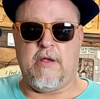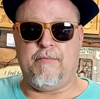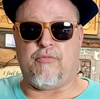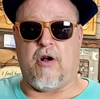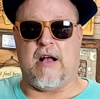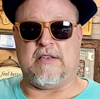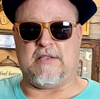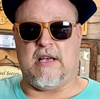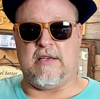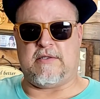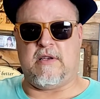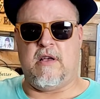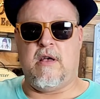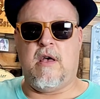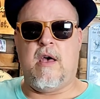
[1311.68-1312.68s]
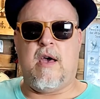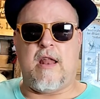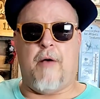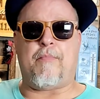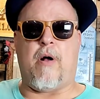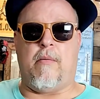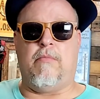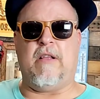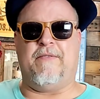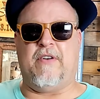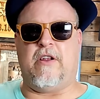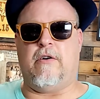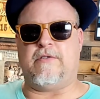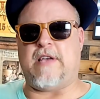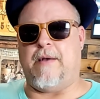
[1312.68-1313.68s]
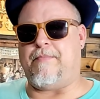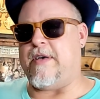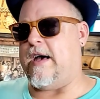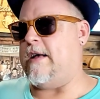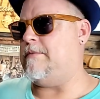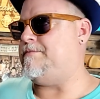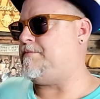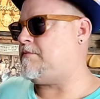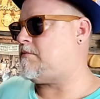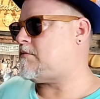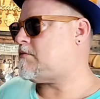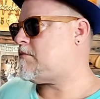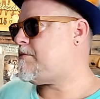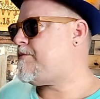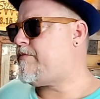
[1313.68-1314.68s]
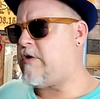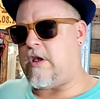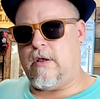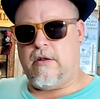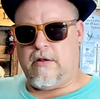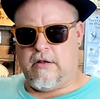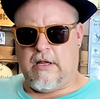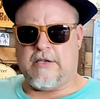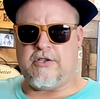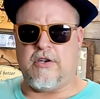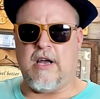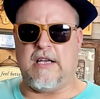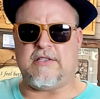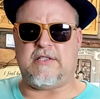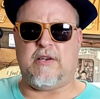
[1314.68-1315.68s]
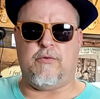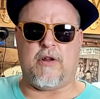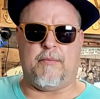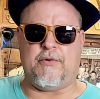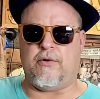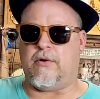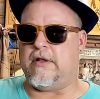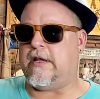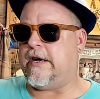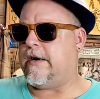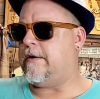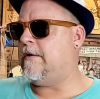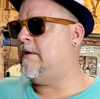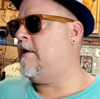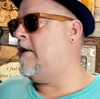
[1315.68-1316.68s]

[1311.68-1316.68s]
process. And I'll probably videotape that and let you guys see what I'm doing there.